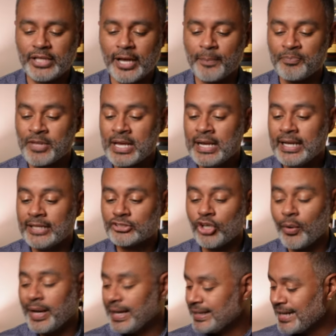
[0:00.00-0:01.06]
Now, let's
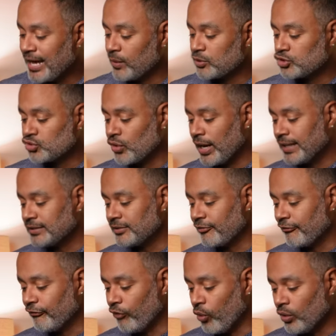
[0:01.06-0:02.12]
go ahead now and try the
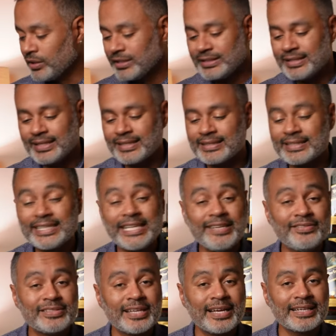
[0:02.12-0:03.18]
Fallen
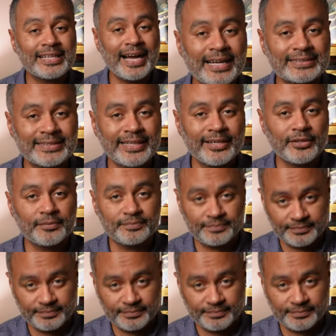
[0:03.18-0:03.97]
Leaves cocktail.